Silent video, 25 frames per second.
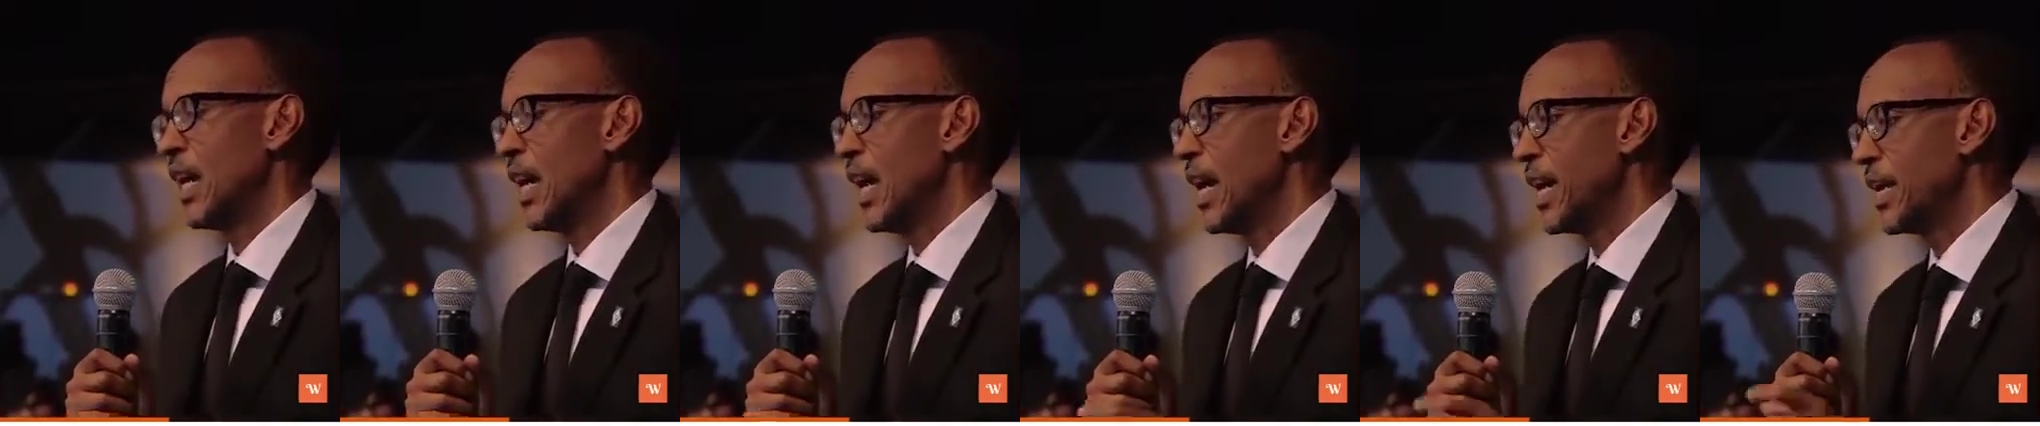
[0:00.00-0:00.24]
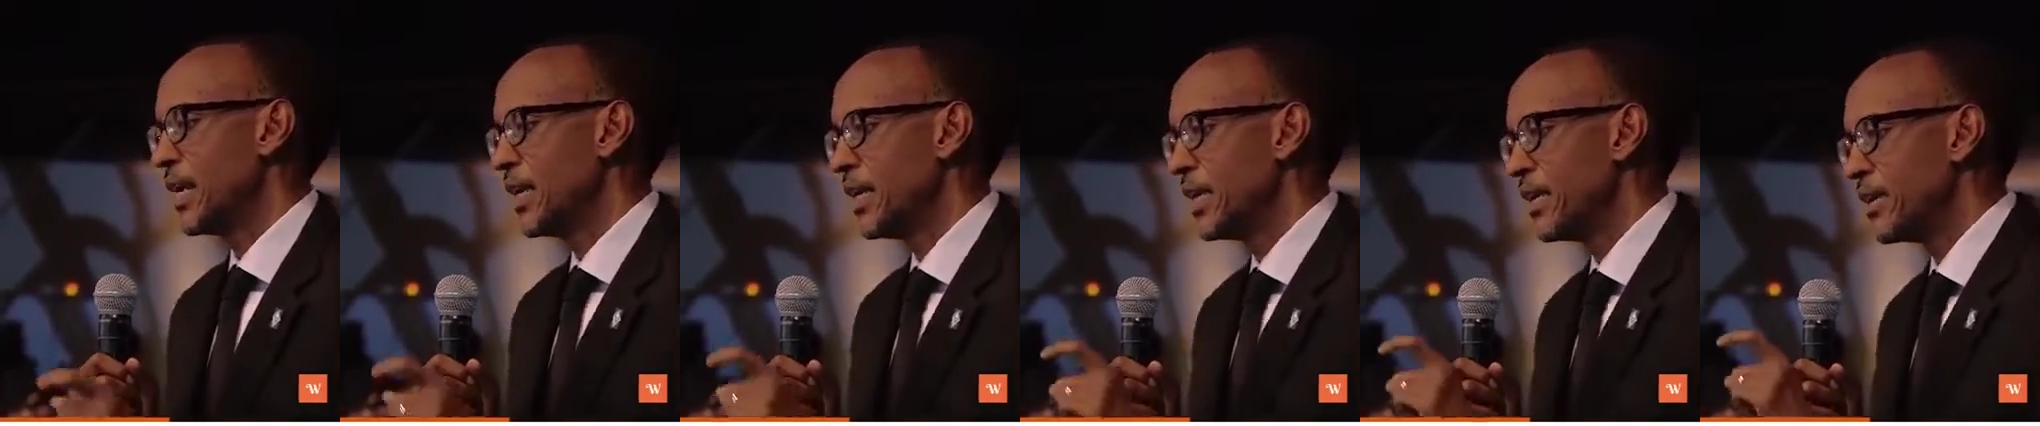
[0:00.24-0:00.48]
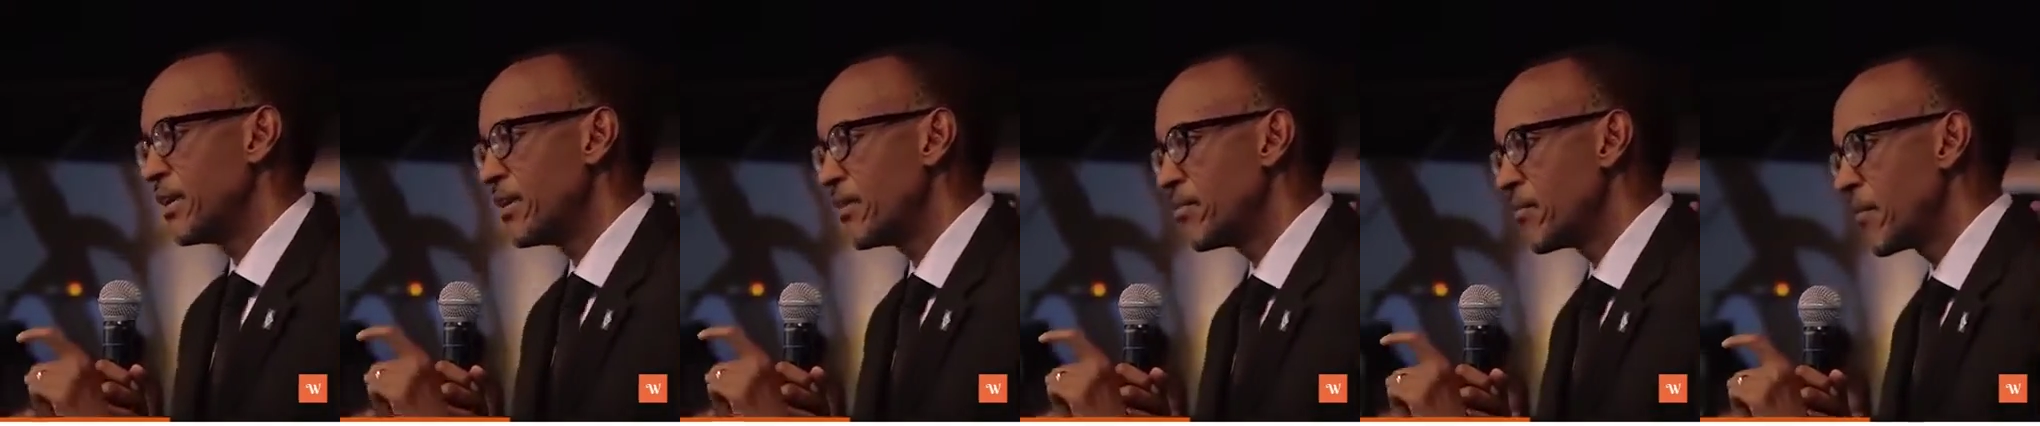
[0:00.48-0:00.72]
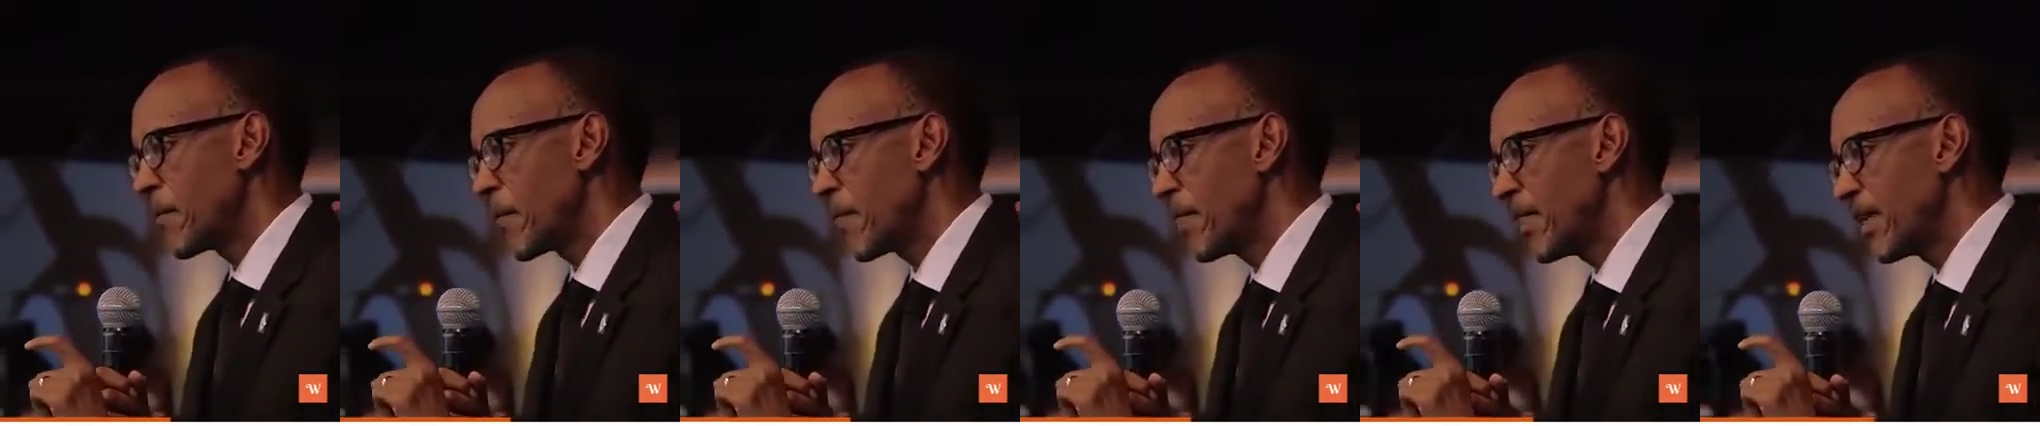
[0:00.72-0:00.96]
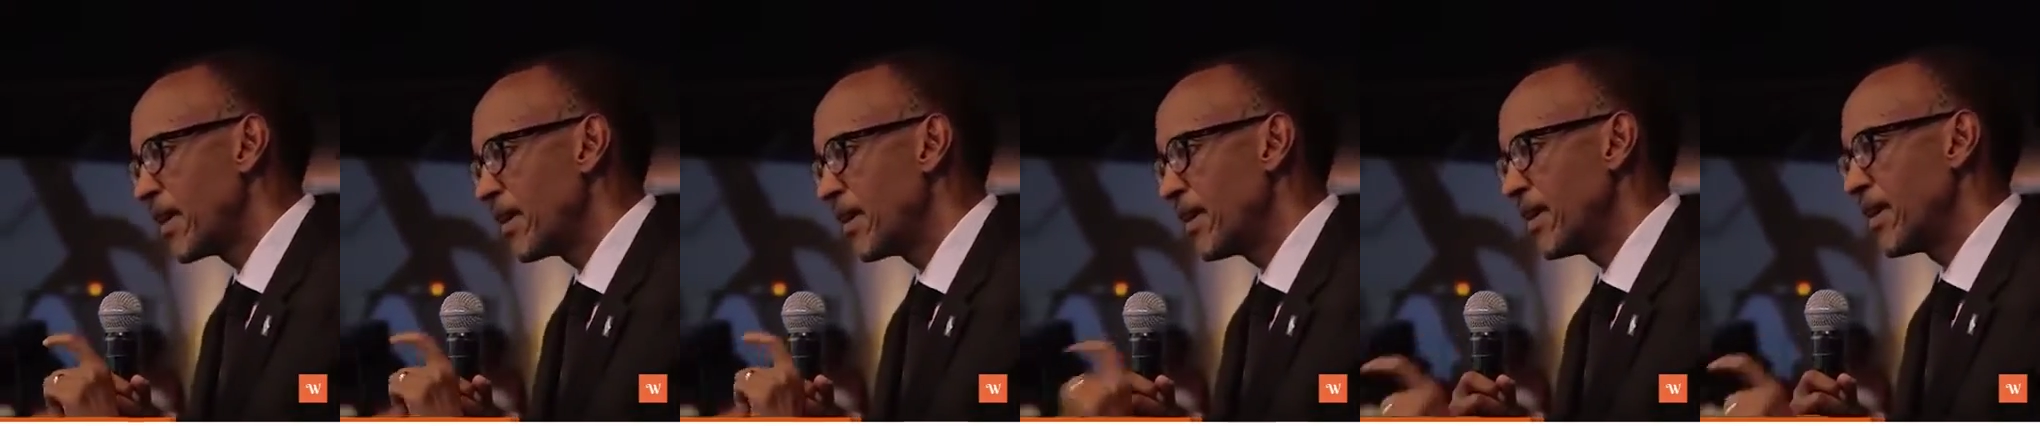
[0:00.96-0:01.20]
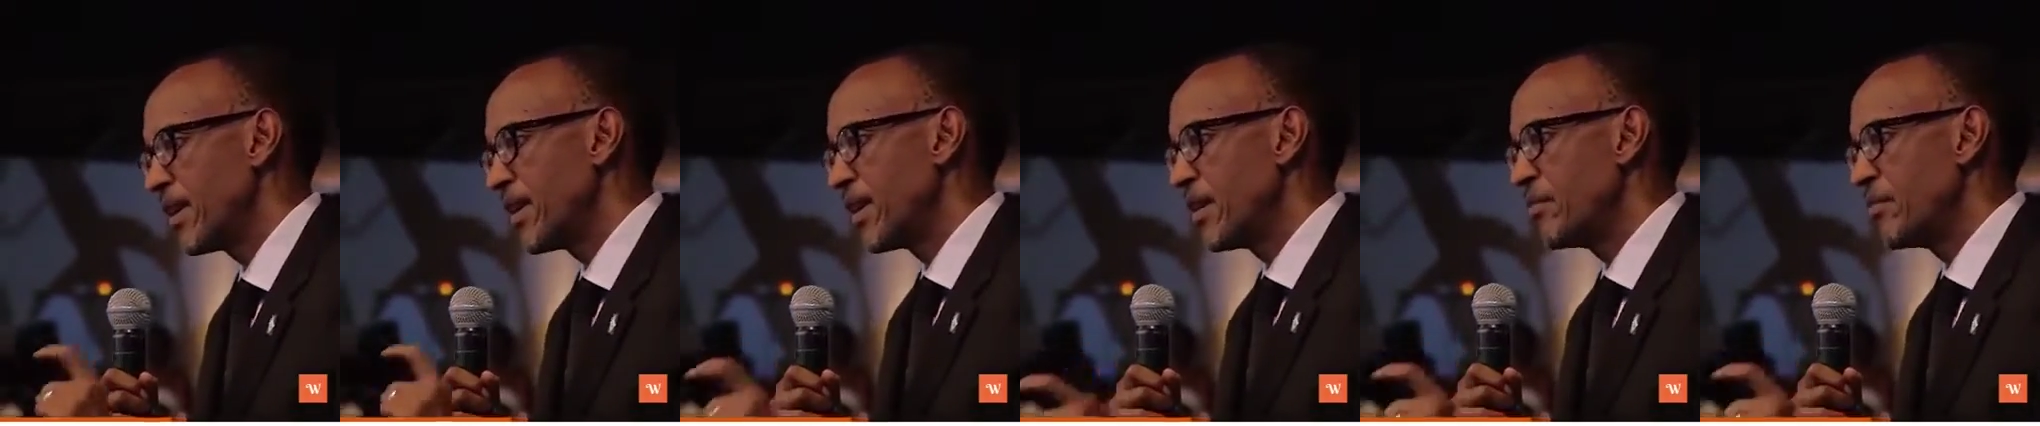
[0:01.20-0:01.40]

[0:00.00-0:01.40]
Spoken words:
And here